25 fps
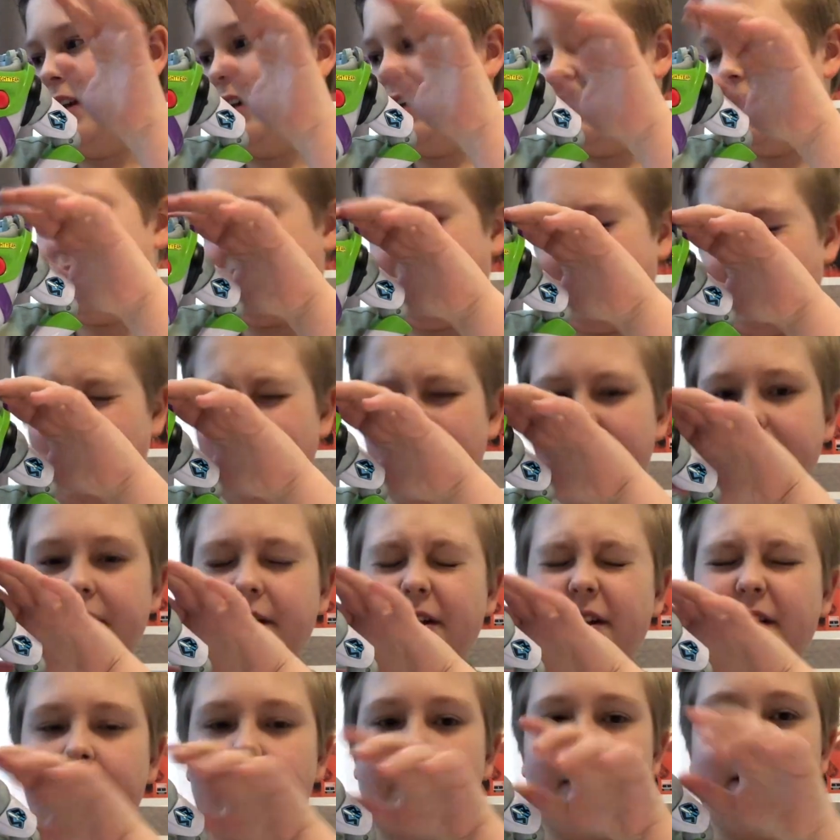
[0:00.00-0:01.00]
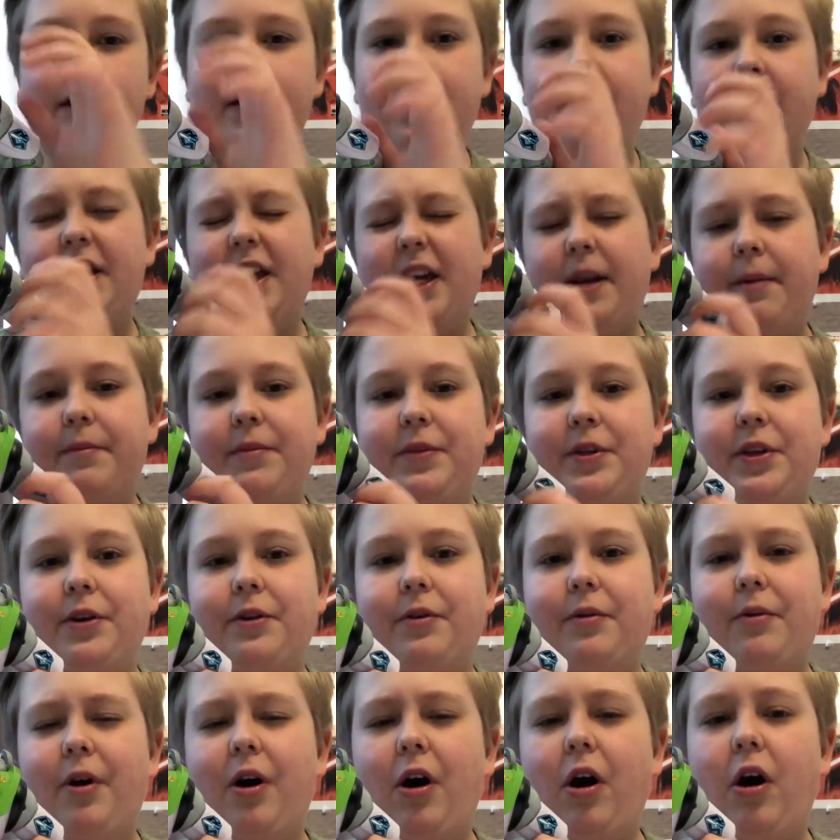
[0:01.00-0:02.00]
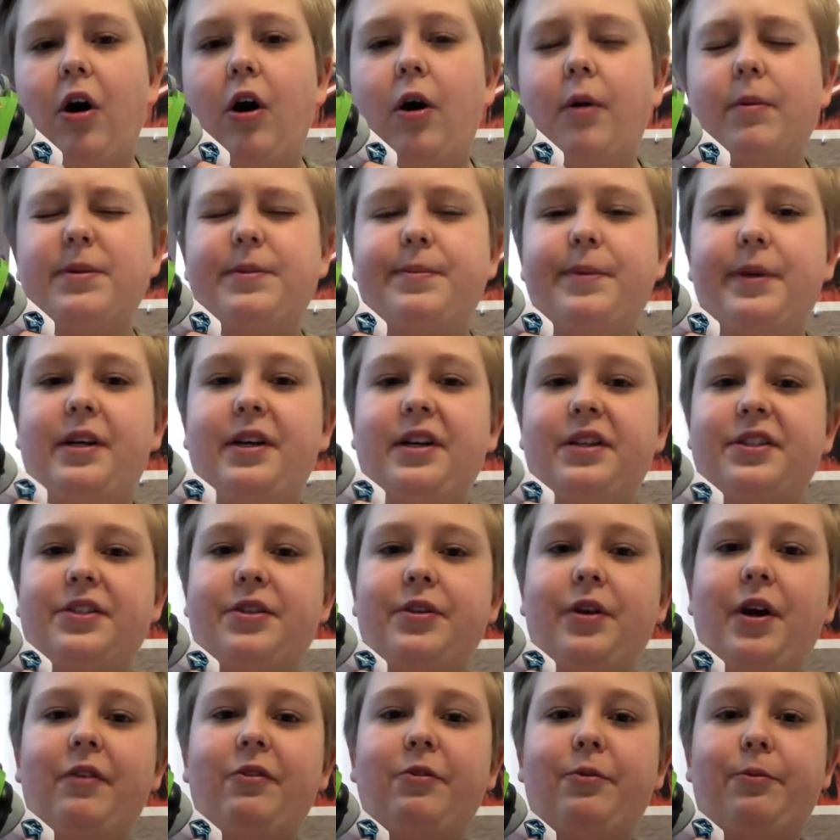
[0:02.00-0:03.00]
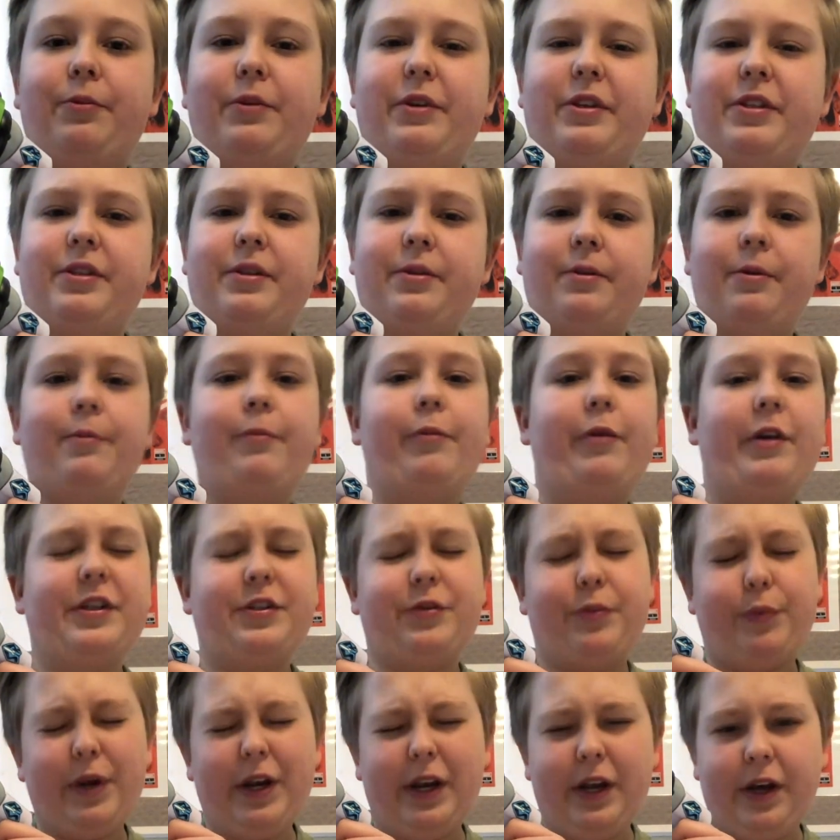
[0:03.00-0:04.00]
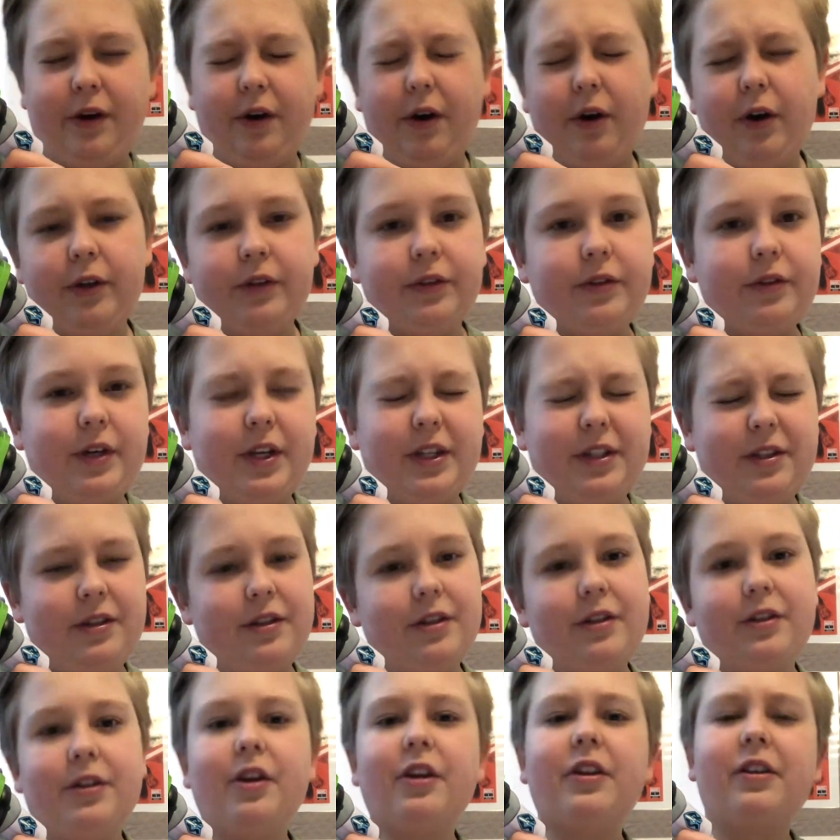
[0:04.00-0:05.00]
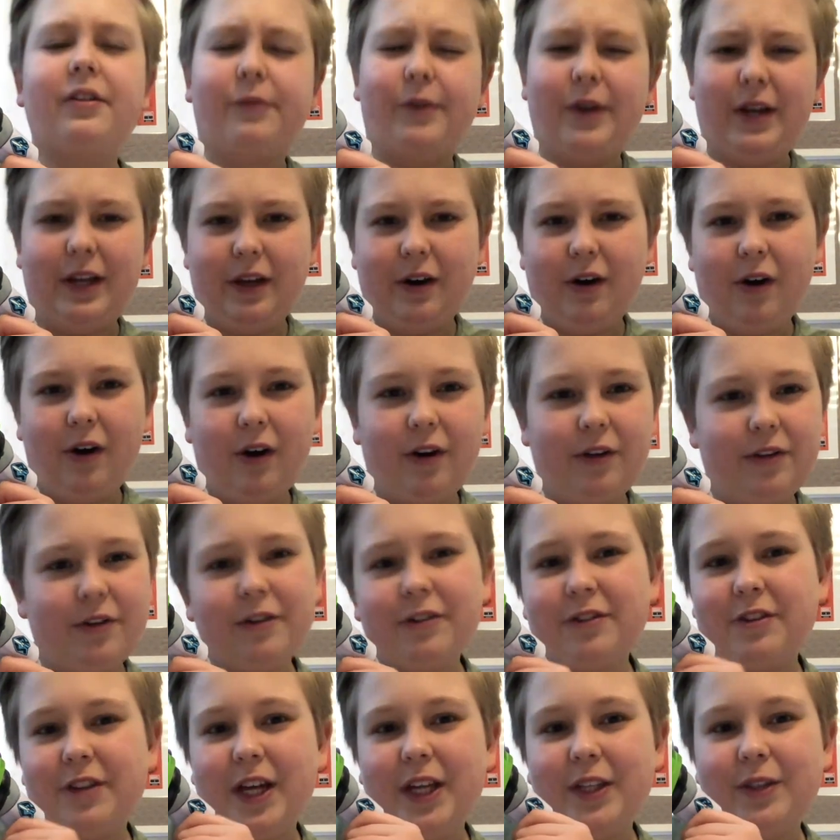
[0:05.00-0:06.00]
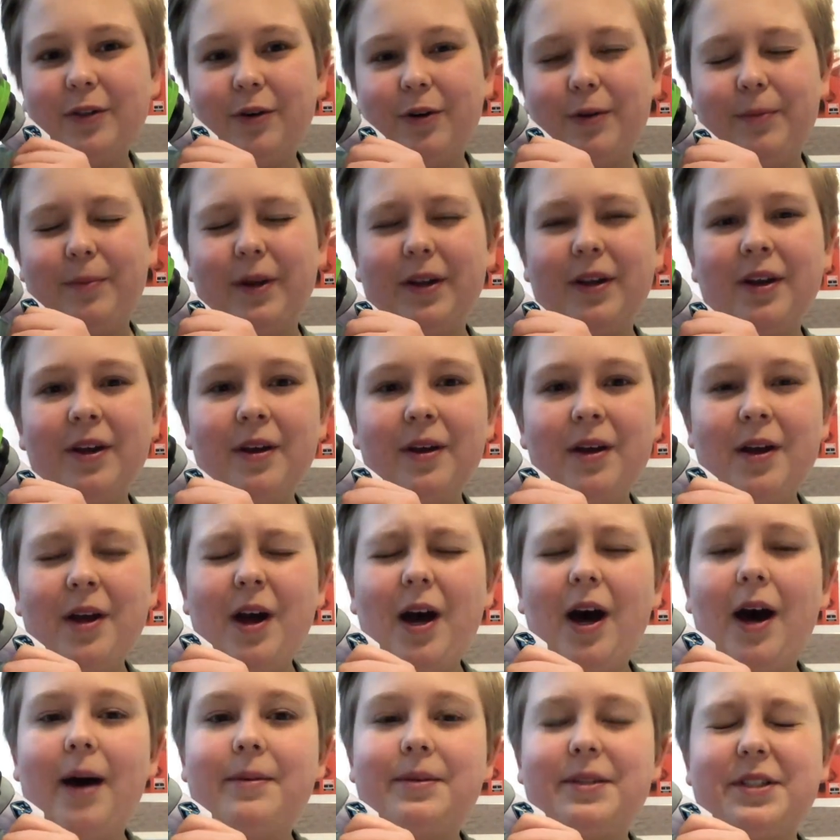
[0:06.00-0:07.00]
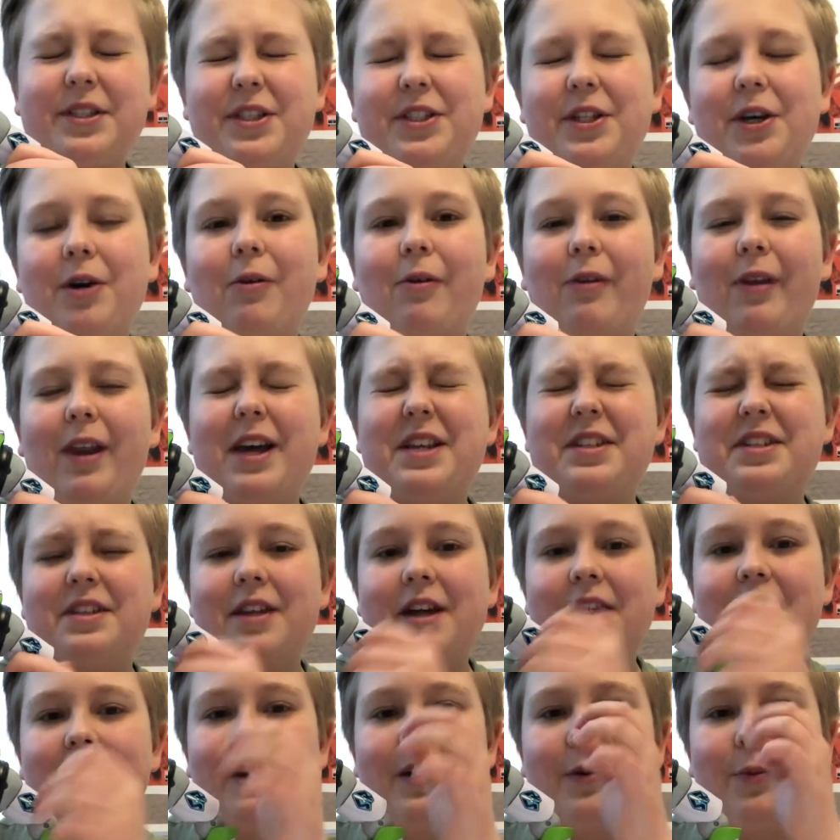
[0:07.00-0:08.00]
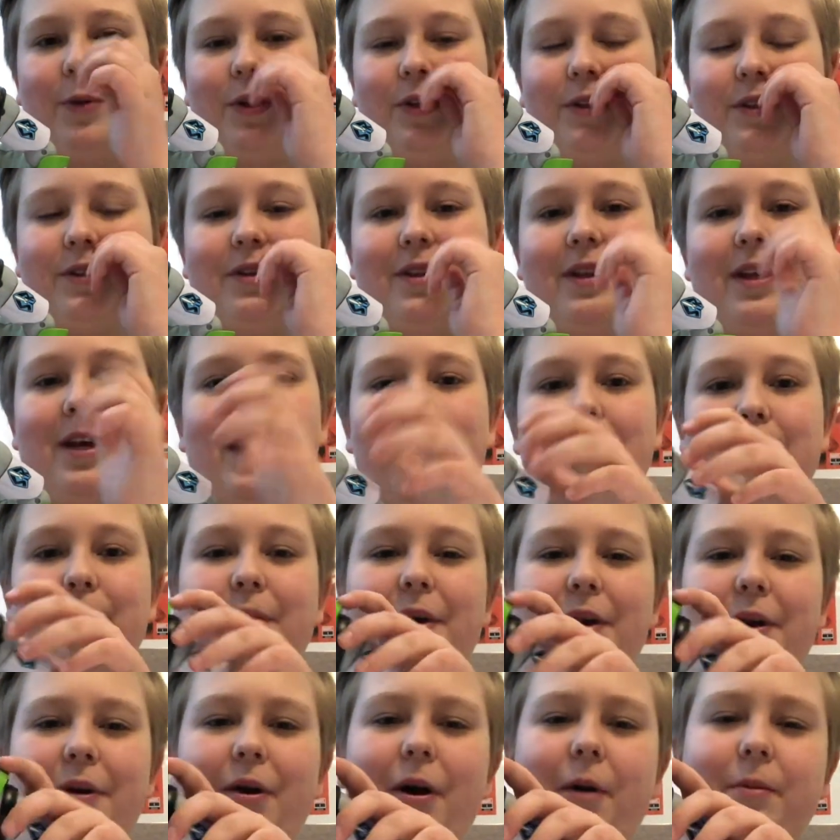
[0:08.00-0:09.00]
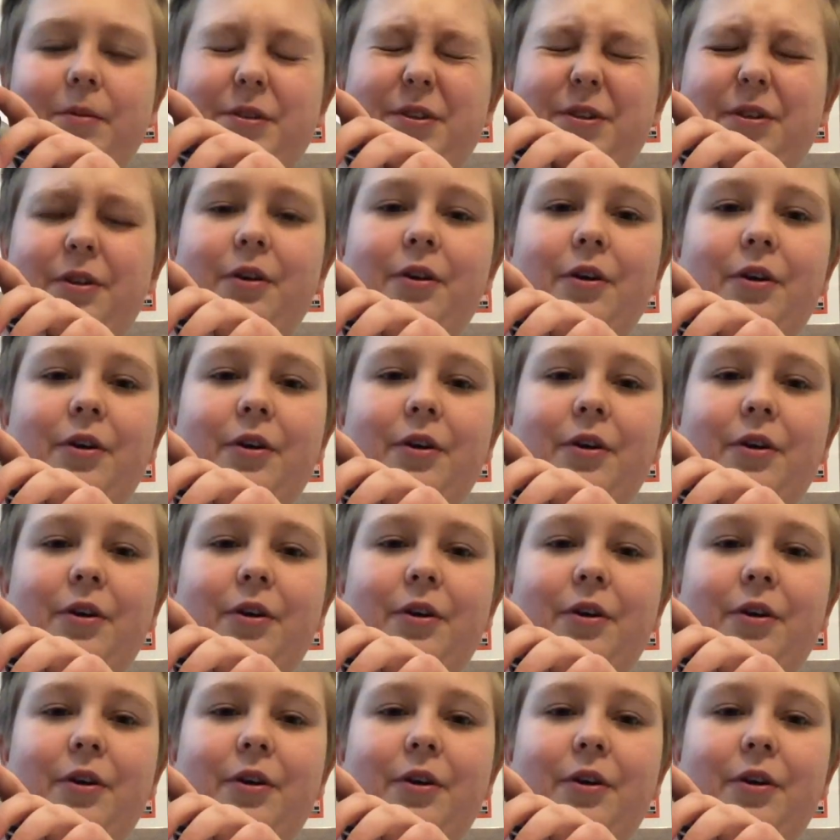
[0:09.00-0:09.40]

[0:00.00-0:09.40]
his head, get him new arms, because you have to press really hard to get, not that hard, but I'm just so lazy that I want a better arm. So